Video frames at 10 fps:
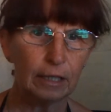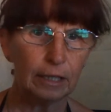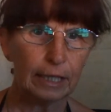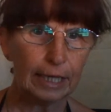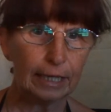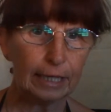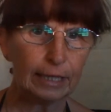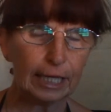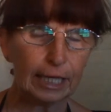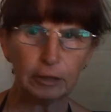it
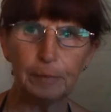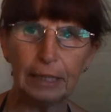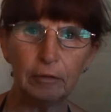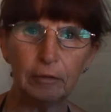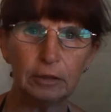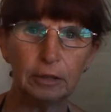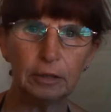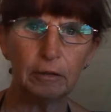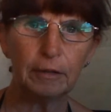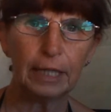kicked me
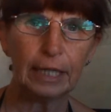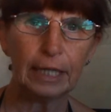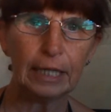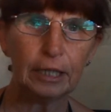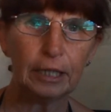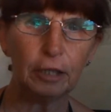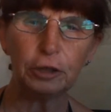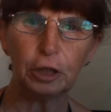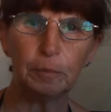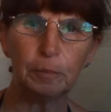onto the
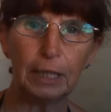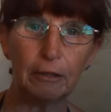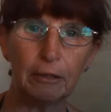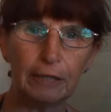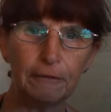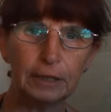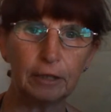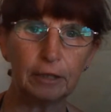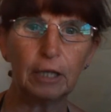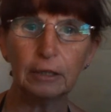YouTube live. So
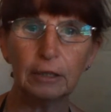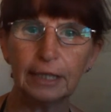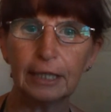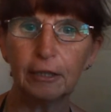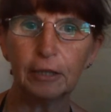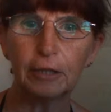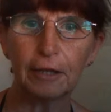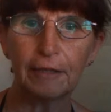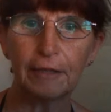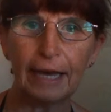go and take a look at
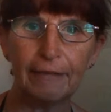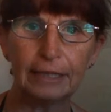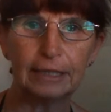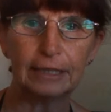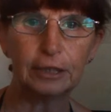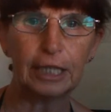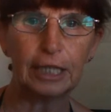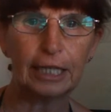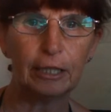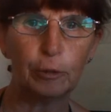that. That's
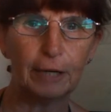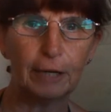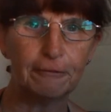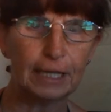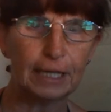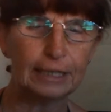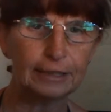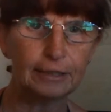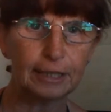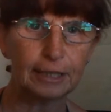actually quite fun. It
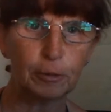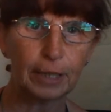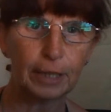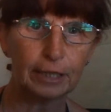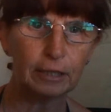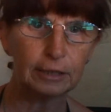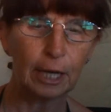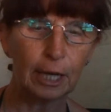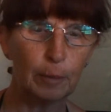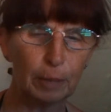turned out quite good.
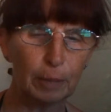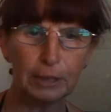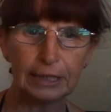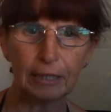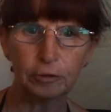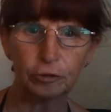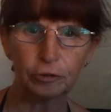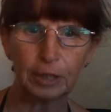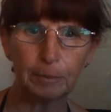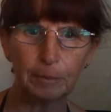I wanted to get on
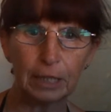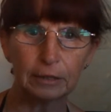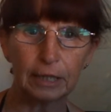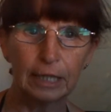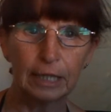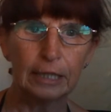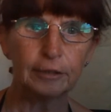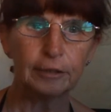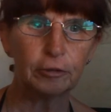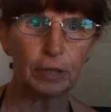StreamYard.
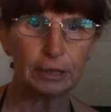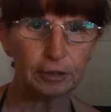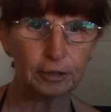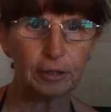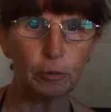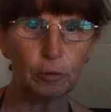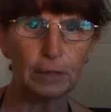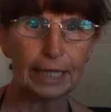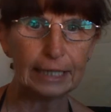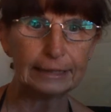So I tried to do it all
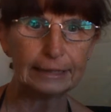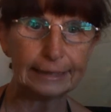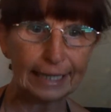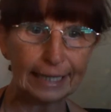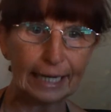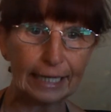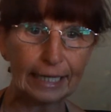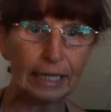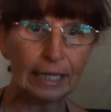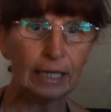again
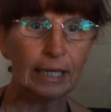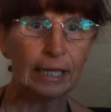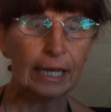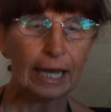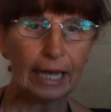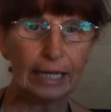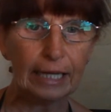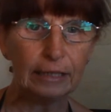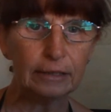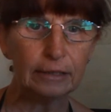today.
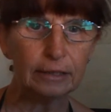And